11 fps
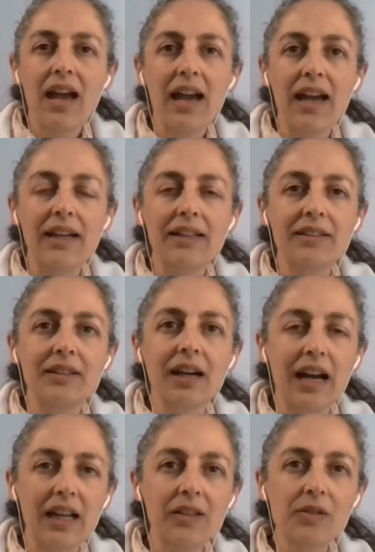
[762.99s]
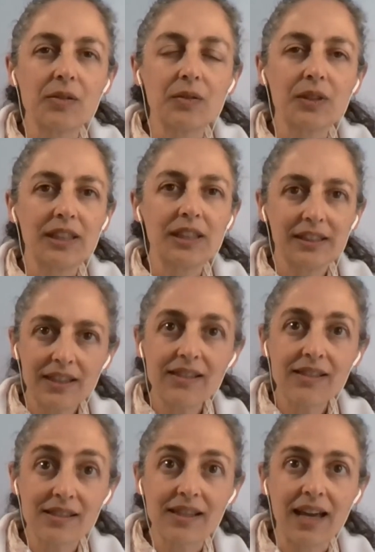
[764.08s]
And also in
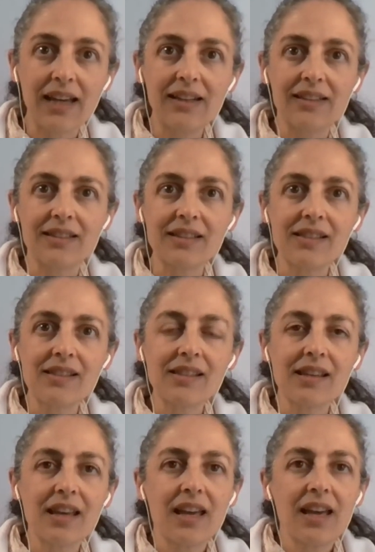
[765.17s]
this silence,